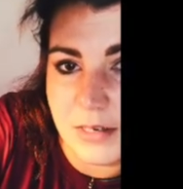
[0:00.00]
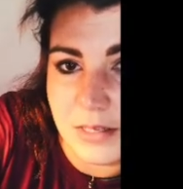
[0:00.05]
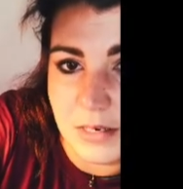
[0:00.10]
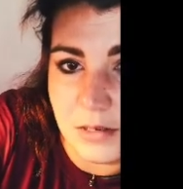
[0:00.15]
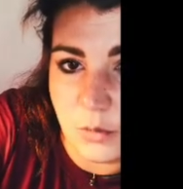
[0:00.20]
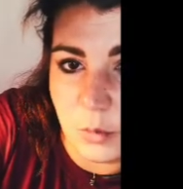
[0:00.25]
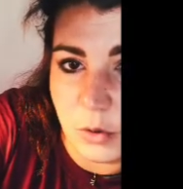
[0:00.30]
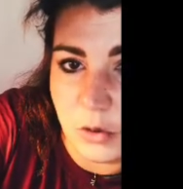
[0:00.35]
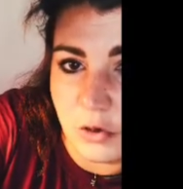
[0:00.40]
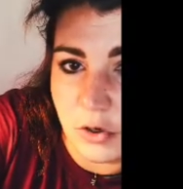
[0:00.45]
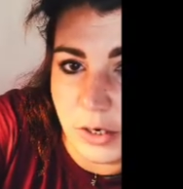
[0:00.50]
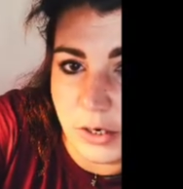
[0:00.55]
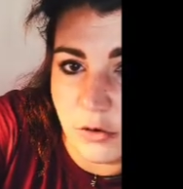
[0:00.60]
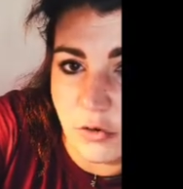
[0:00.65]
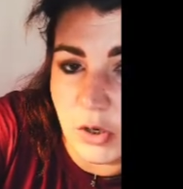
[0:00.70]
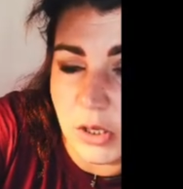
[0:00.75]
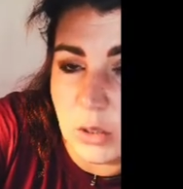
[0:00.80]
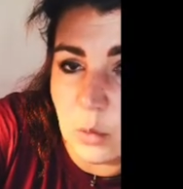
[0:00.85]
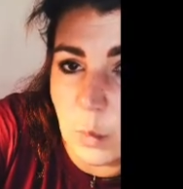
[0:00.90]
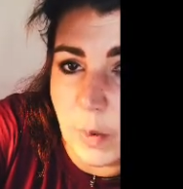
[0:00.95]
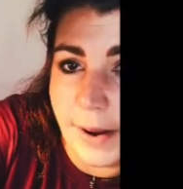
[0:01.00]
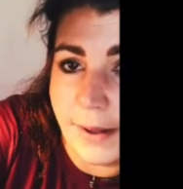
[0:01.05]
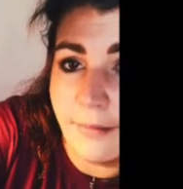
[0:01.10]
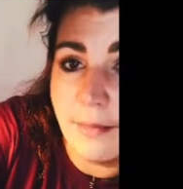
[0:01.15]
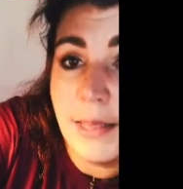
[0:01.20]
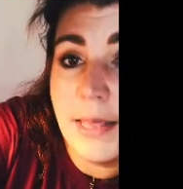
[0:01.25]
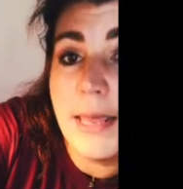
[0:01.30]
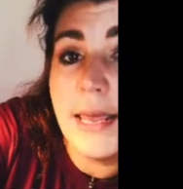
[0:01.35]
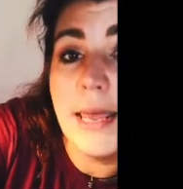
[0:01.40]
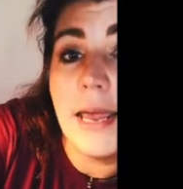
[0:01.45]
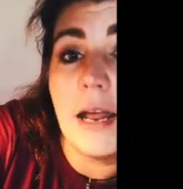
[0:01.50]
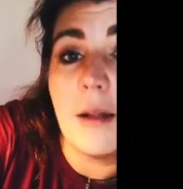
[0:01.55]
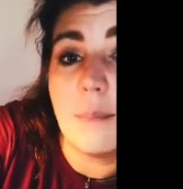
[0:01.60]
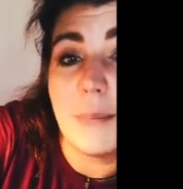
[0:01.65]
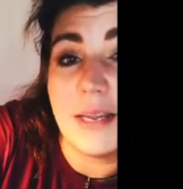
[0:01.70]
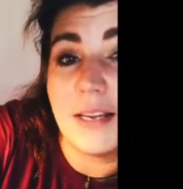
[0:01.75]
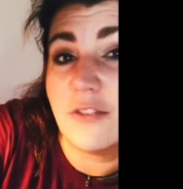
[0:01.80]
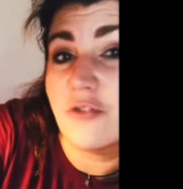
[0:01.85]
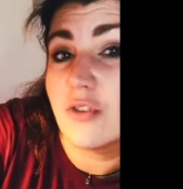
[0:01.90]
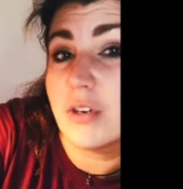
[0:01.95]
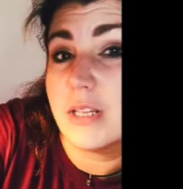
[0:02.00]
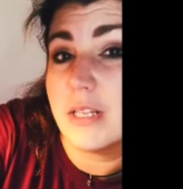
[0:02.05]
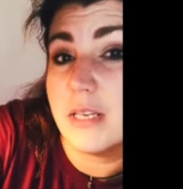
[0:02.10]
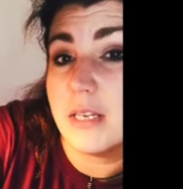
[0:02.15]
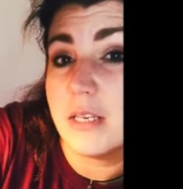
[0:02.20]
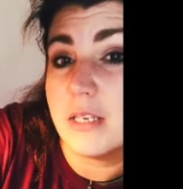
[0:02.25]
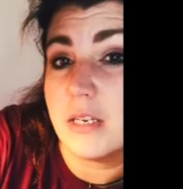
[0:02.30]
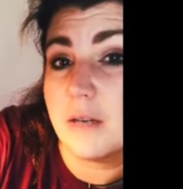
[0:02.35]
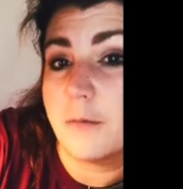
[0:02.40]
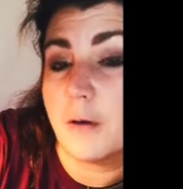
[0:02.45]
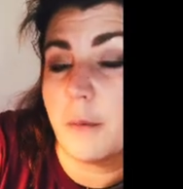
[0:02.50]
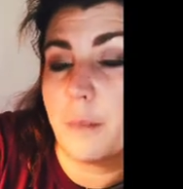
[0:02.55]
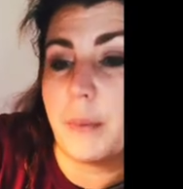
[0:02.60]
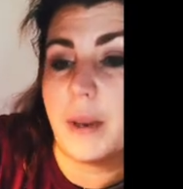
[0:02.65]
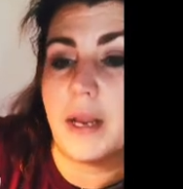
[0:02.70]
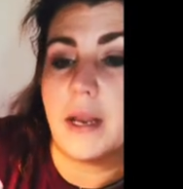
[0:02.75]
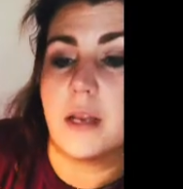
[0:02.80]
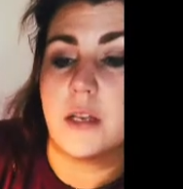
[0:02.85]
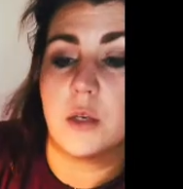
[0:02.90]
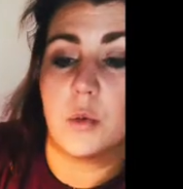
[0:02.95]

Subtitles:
this one dries really well and makes it really easy for painting